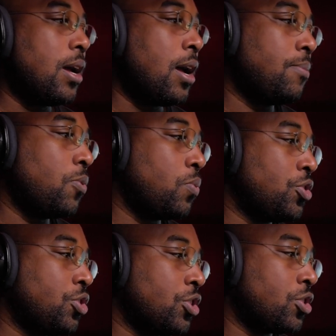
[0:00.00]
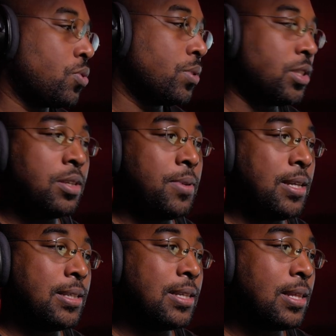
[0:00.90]
um, was just going to
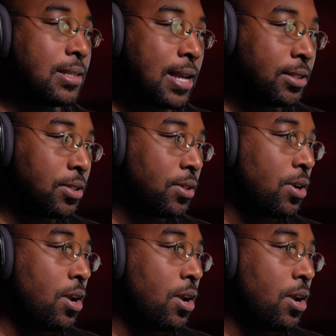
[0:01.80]
be synthesizer.